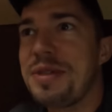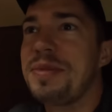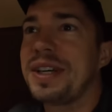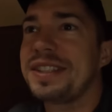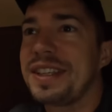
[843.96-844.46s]
on the
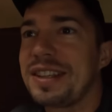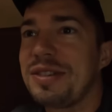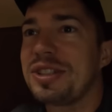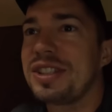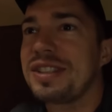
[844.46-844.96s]
bus, like
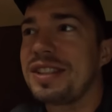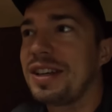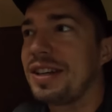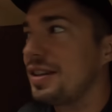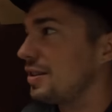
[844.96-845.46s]
there's just
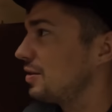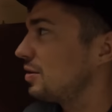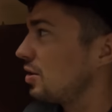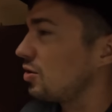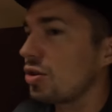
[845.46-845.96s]
uh
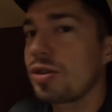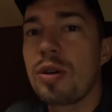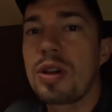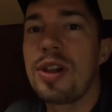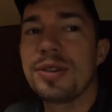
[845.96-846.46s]
since you're
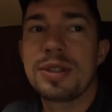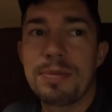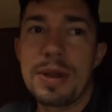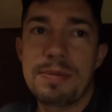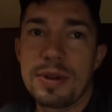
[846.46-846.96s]
so close to
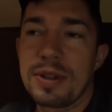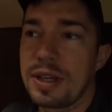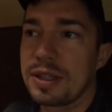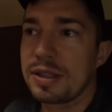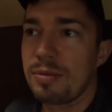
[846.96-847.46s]
people,
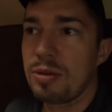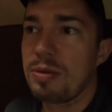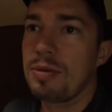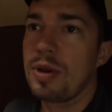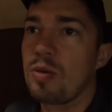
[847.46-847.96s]
like some of the
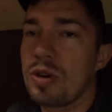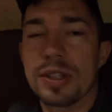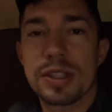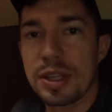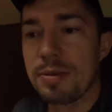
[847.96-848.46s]
people that
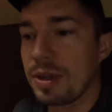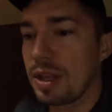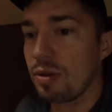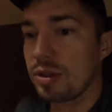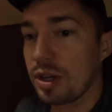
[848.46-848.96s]
weren't sleeping,
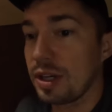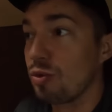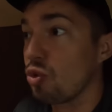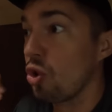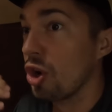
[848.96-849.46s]
they were talking
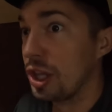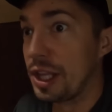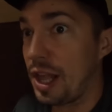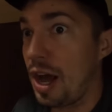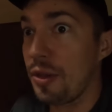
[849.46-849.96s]

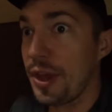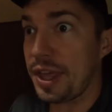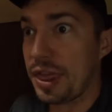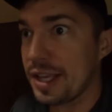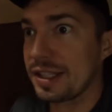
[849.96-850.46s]
really loud,
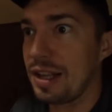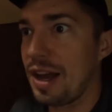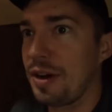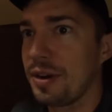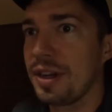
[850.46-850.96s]
like this
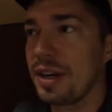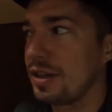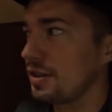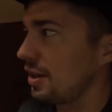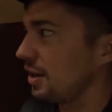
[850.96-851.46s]
loud, and
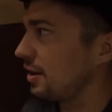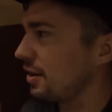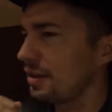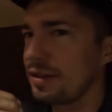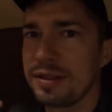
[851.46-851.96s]
I was like,
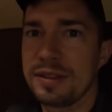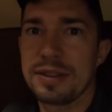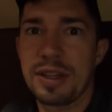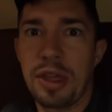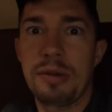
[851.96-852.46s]

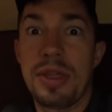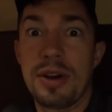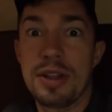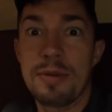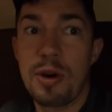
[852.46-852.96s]
it's like three
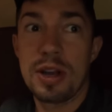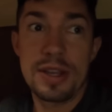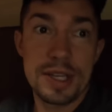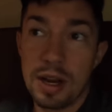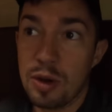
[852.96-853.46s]
thirty in the morning, I
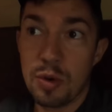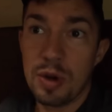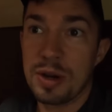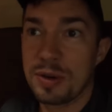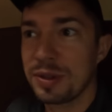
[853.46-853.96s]
was like, hello,
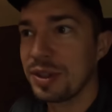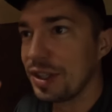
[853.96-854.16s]
hello,